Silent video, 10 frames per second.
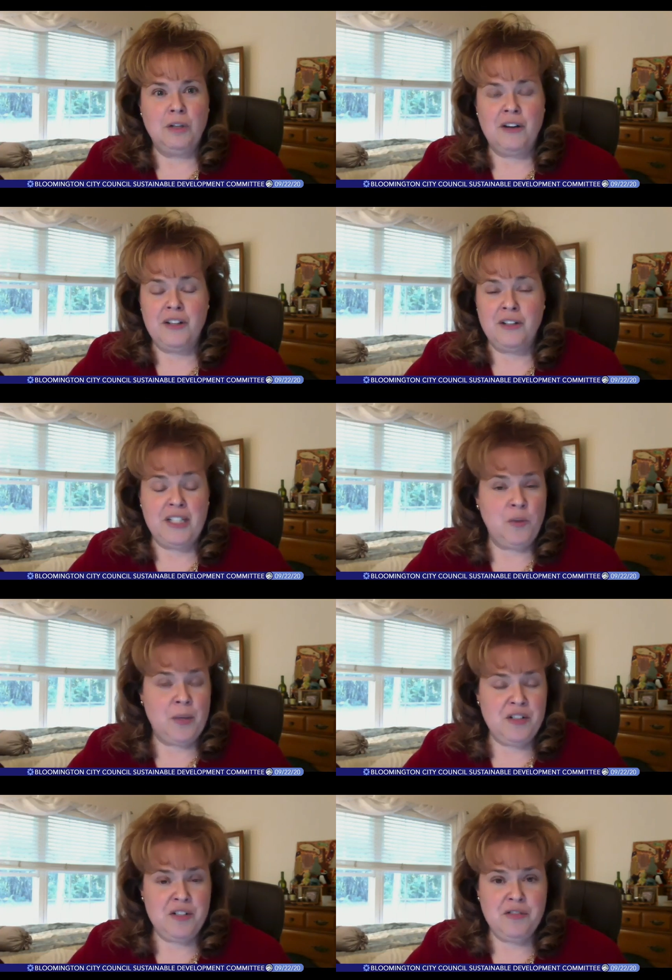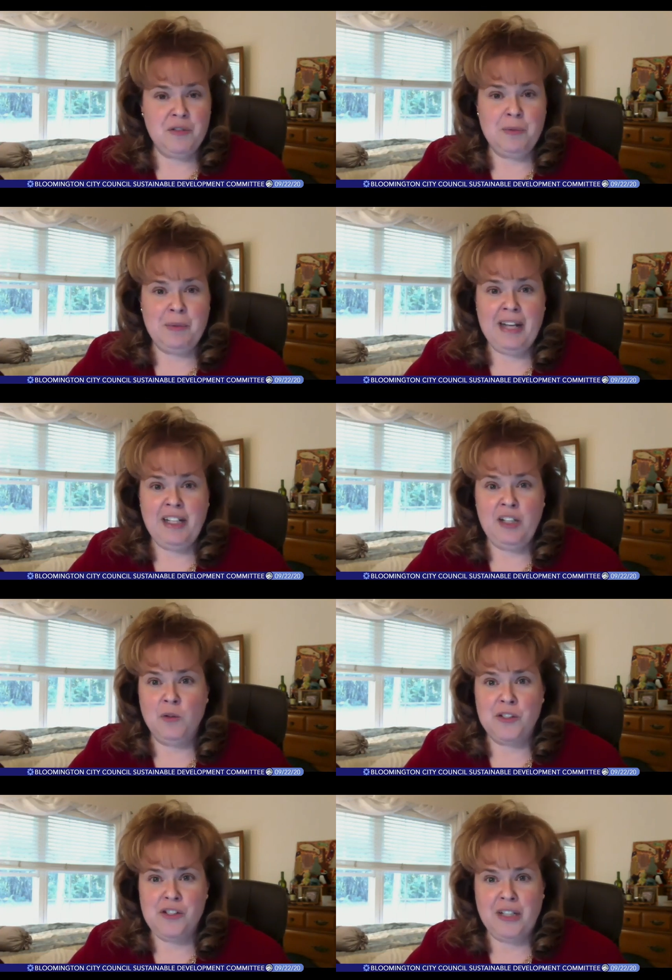are there any questions from the body
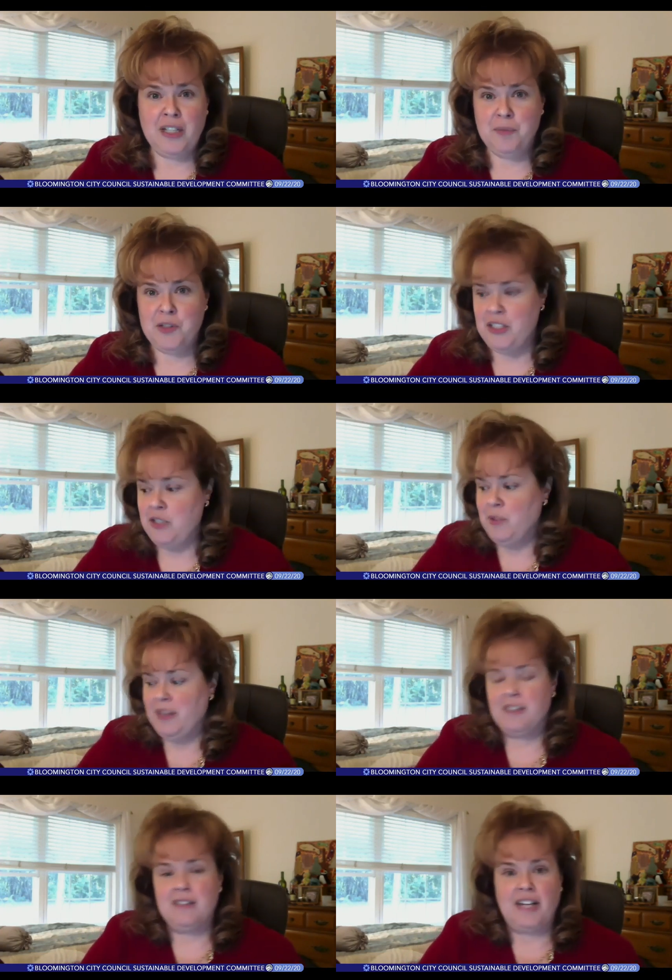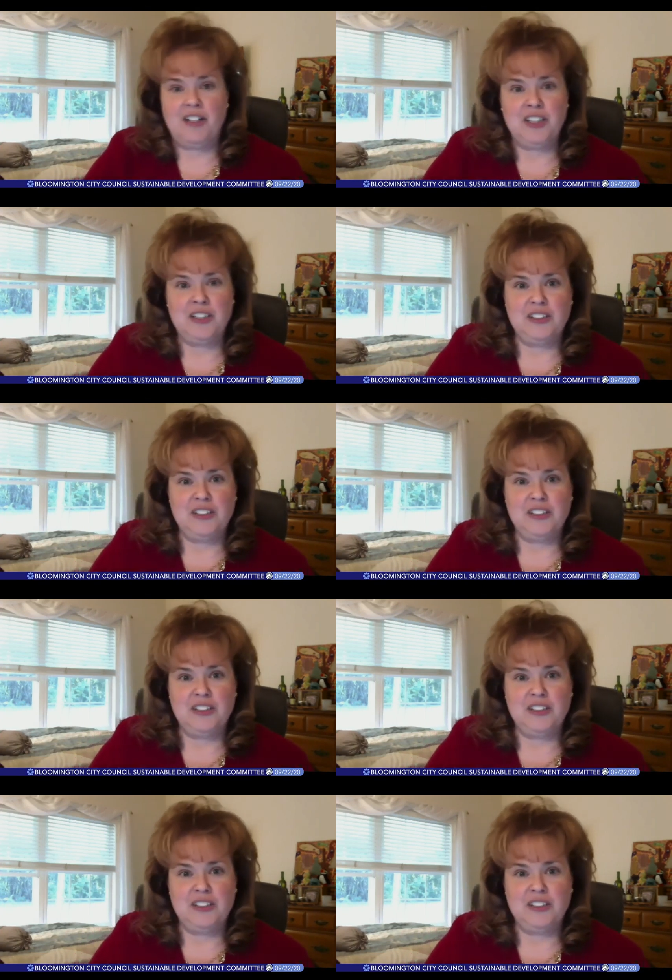or shall I proceed with this letter?